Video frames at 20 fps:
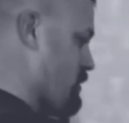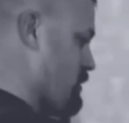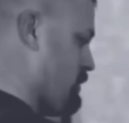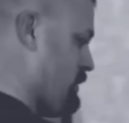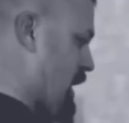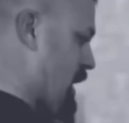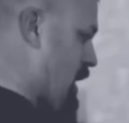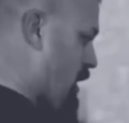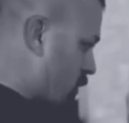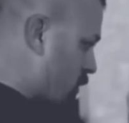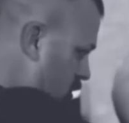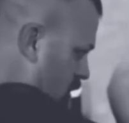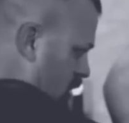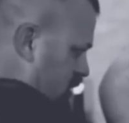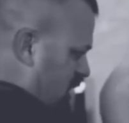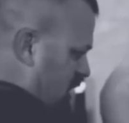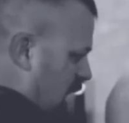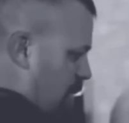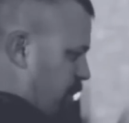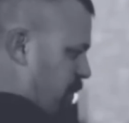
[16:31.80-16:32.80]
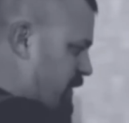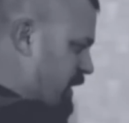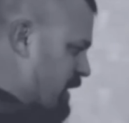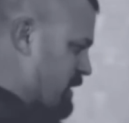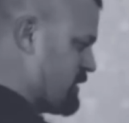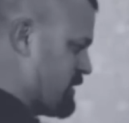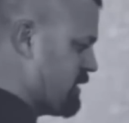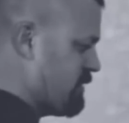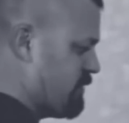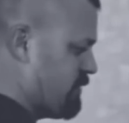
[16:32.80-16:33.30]
now you're on top of
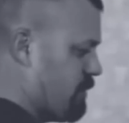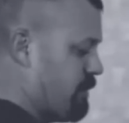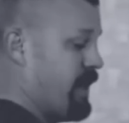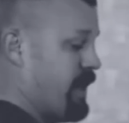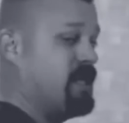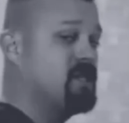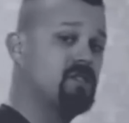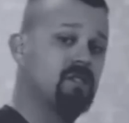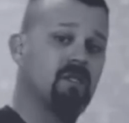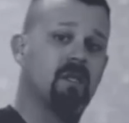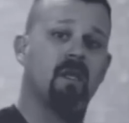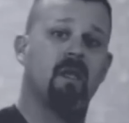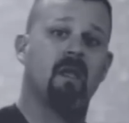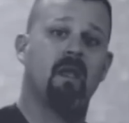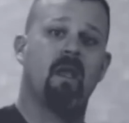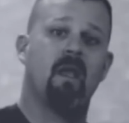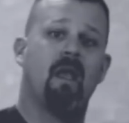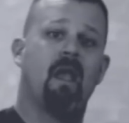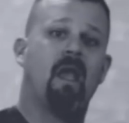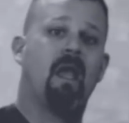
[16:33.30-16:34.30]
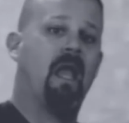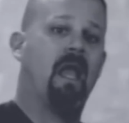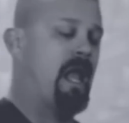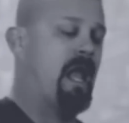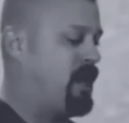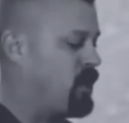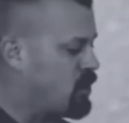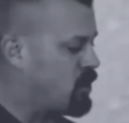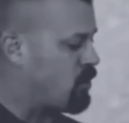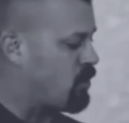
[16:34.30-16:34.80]
that son of a bitch,
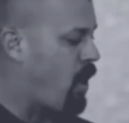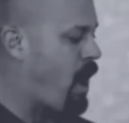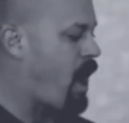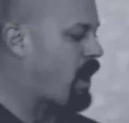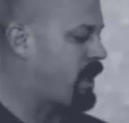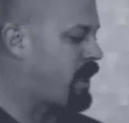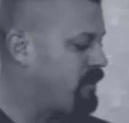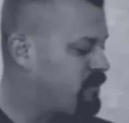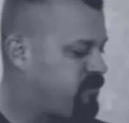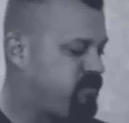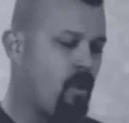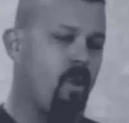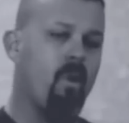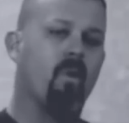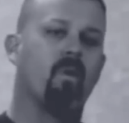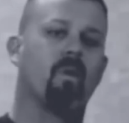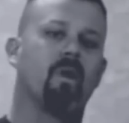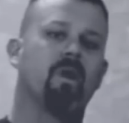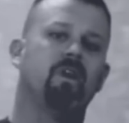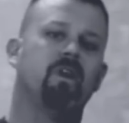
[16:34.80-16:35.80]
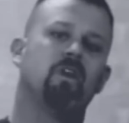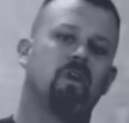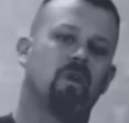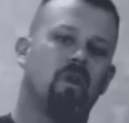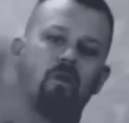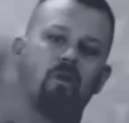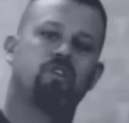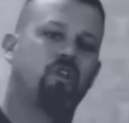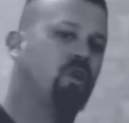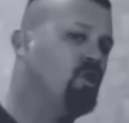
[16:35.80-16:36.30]
and you're walking forward, and you're
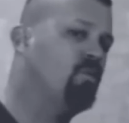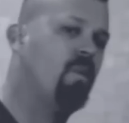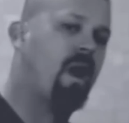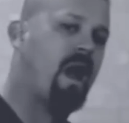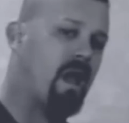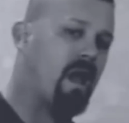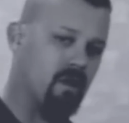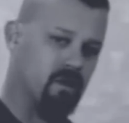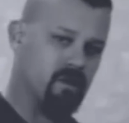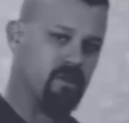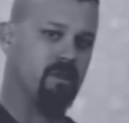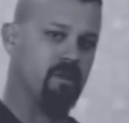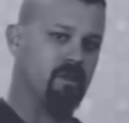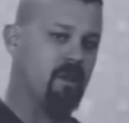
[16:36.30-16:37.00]
gonna go 2 miles.